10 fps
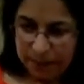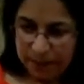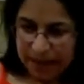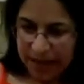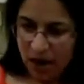
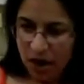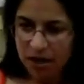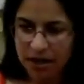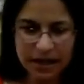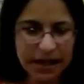pan
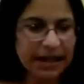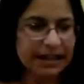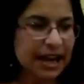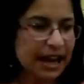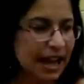on,
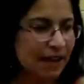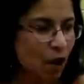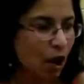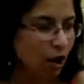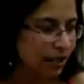and I have
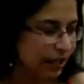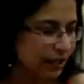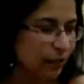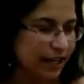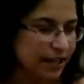all the
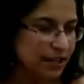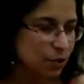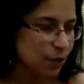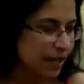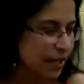
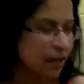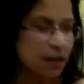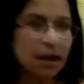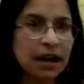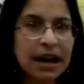ingredients right
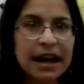here.